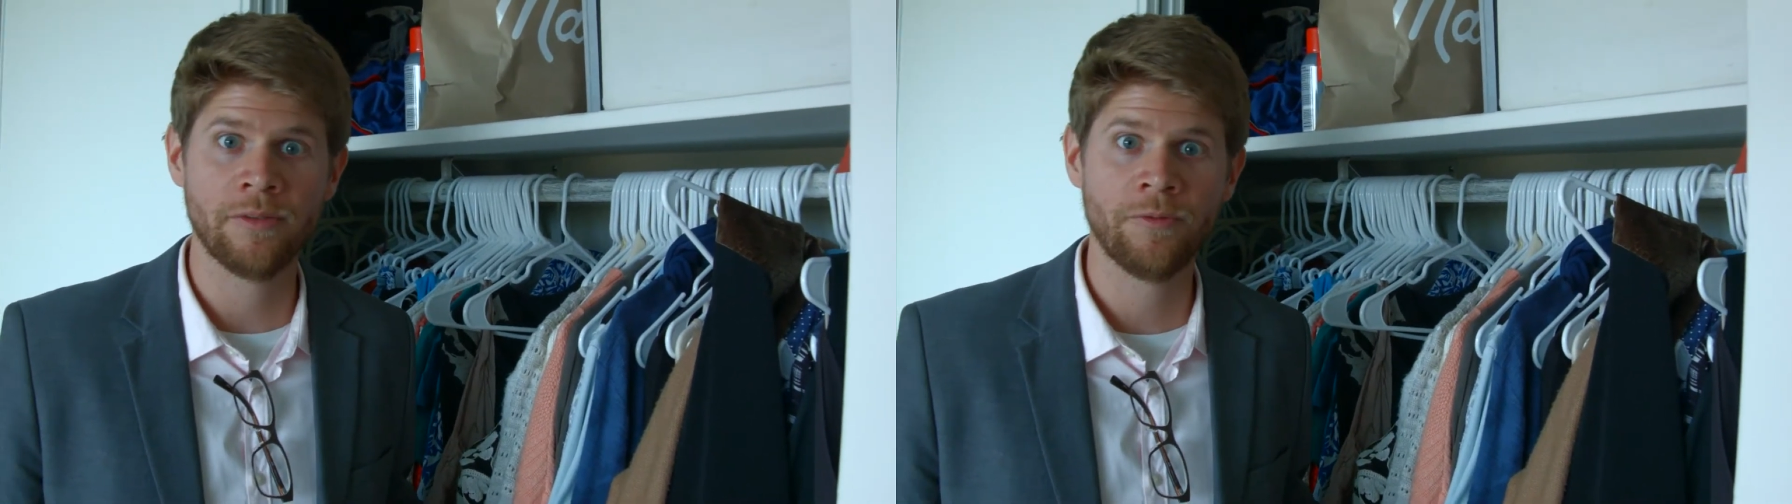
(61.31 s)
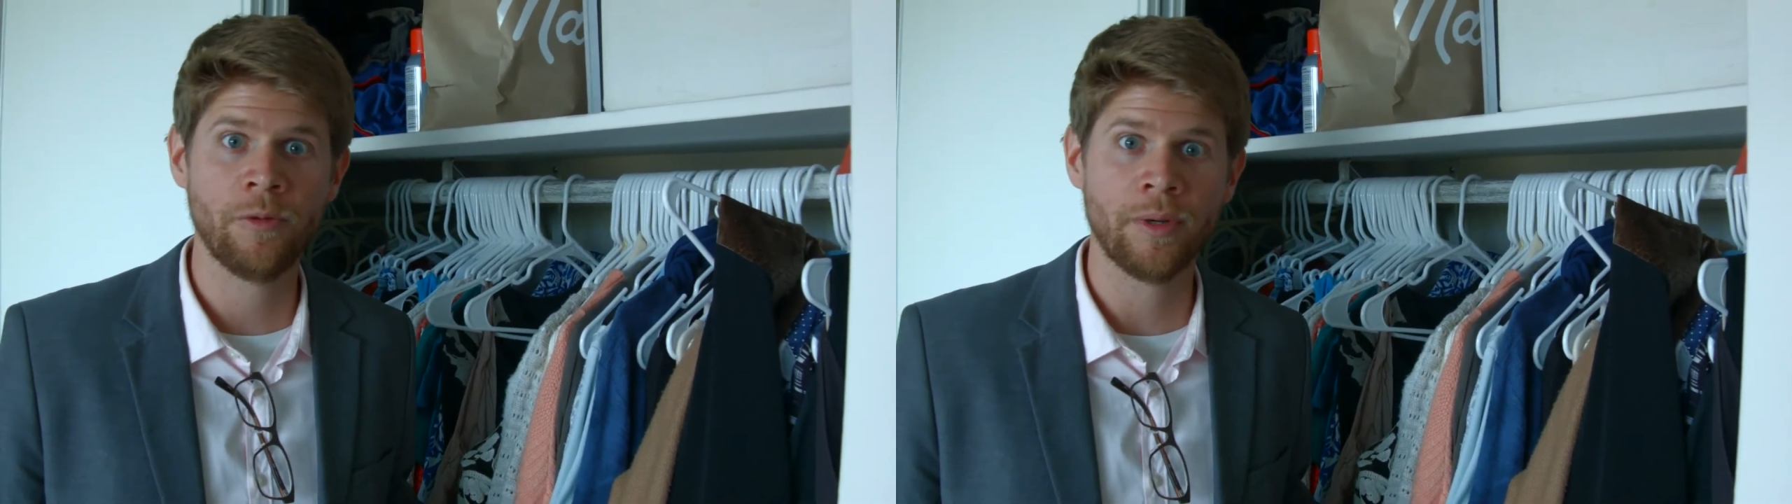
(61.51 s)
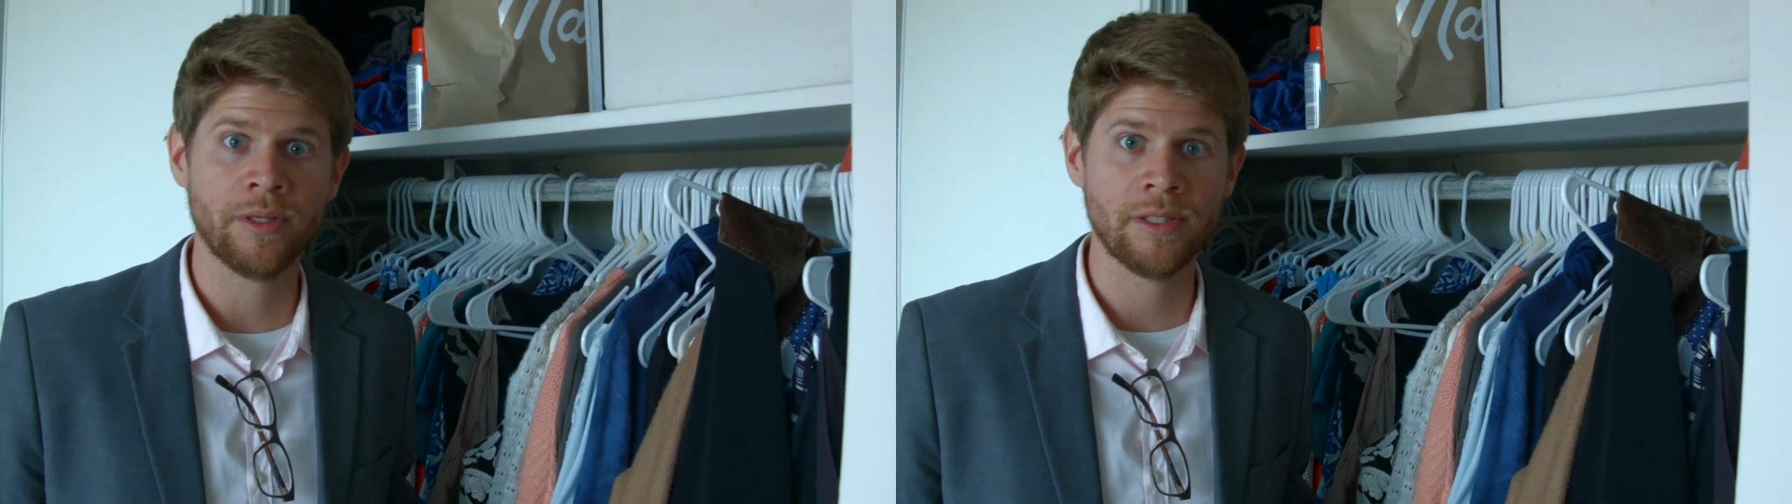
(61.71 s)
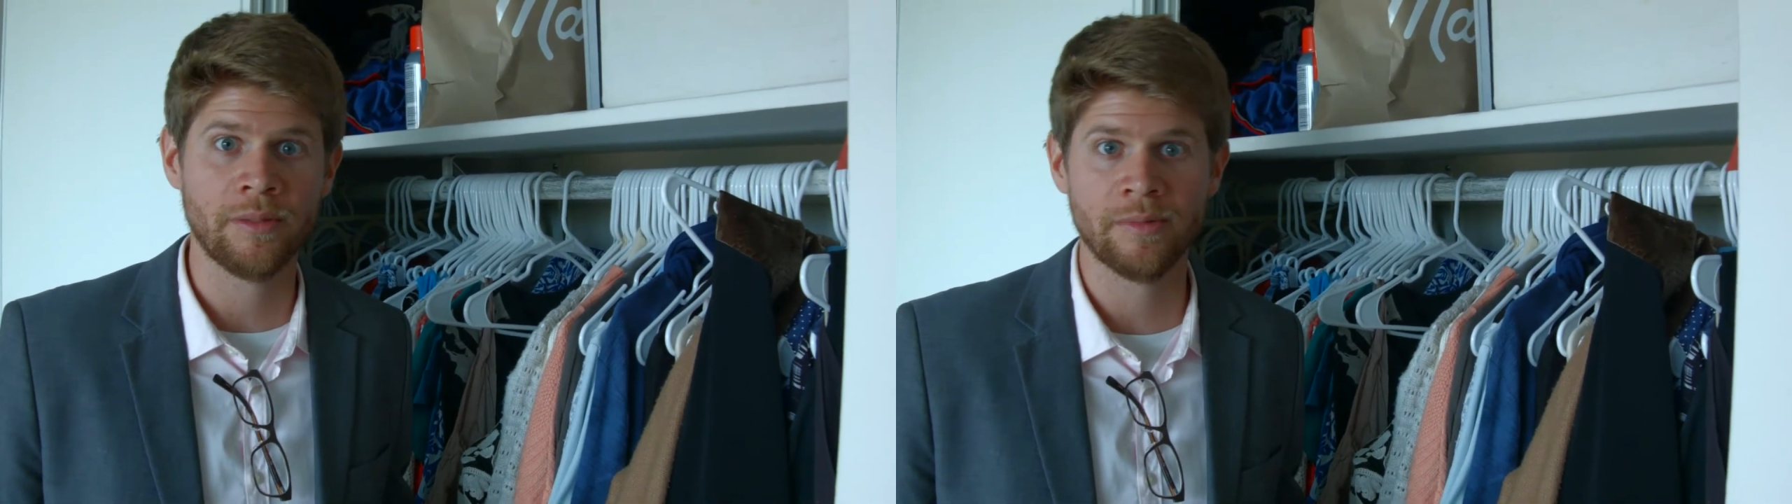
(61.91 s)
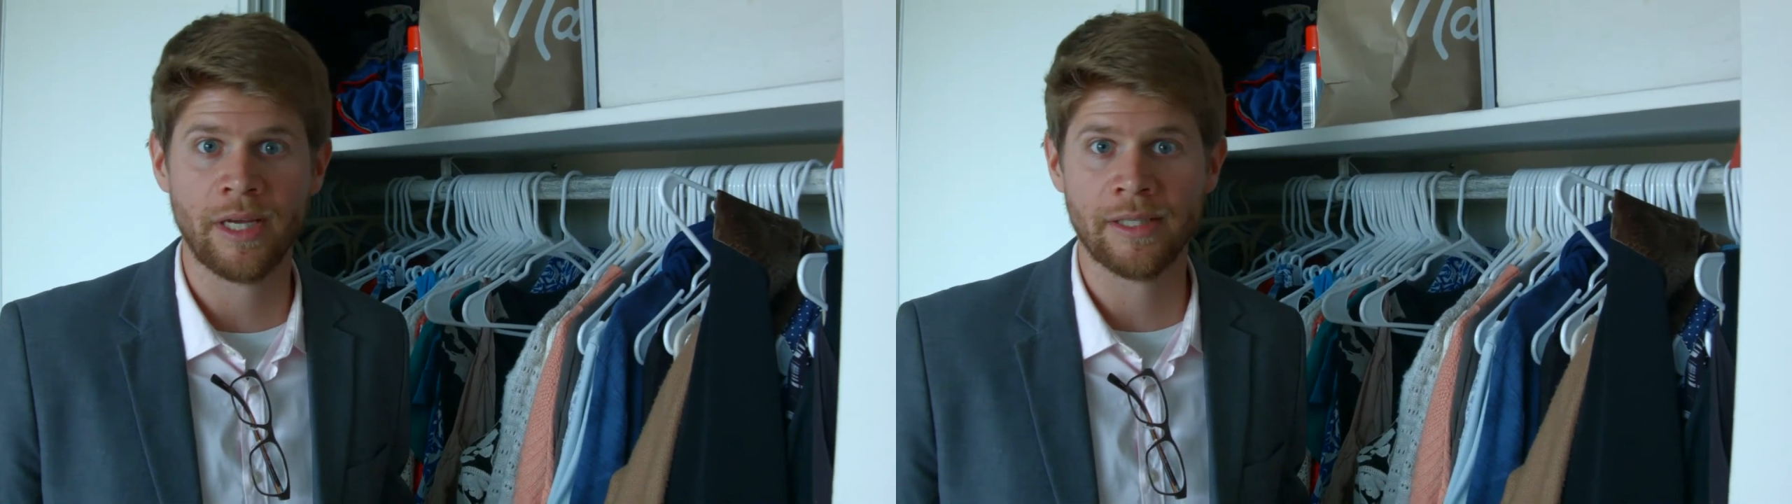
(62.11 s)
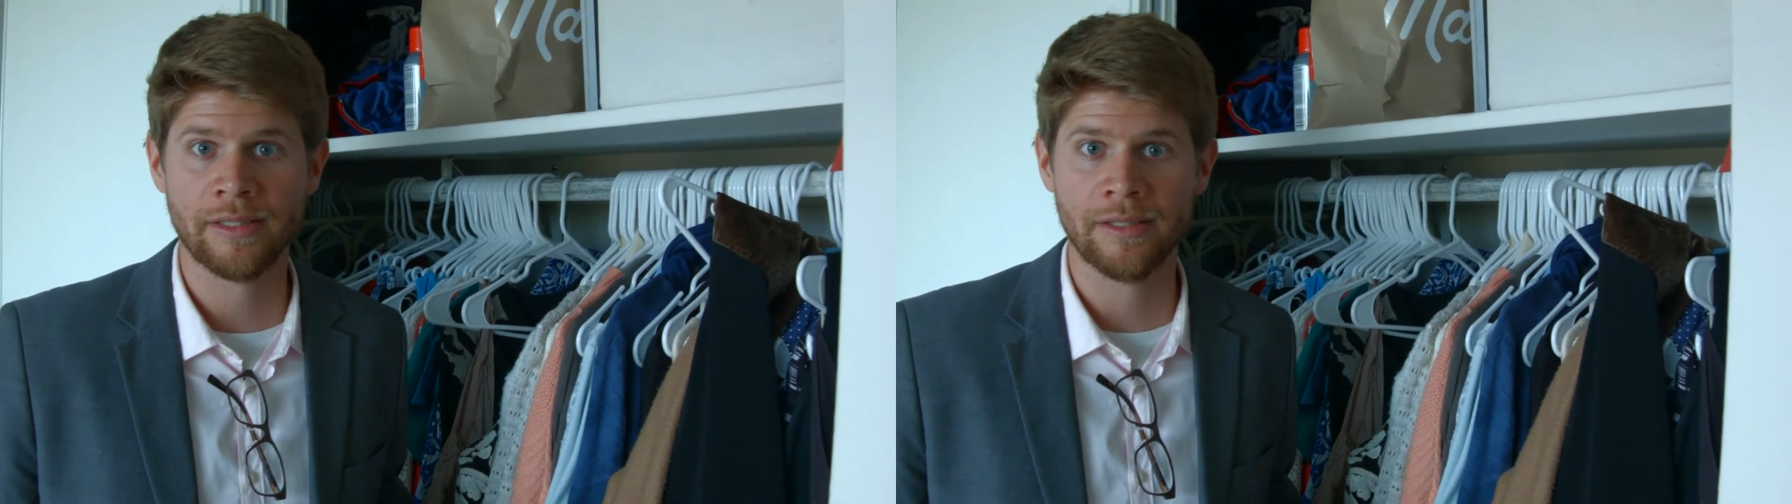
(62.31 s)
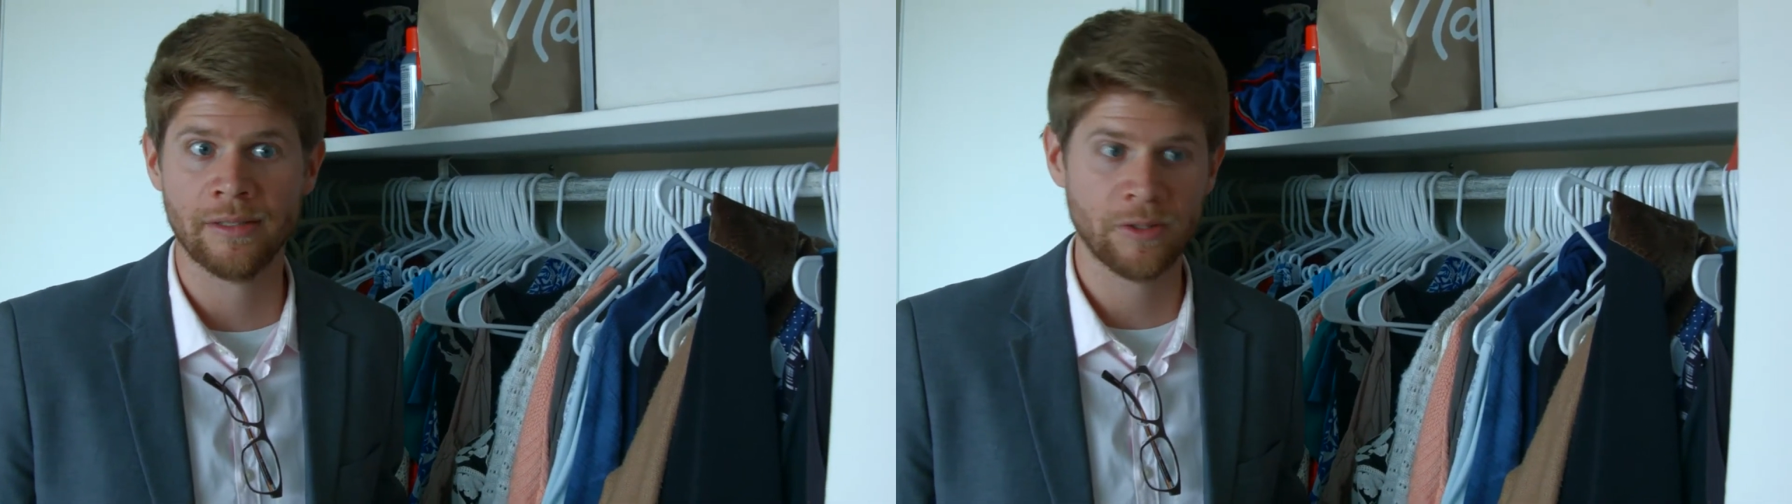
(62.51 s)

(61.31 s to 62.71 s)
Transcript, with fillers: football teams last season.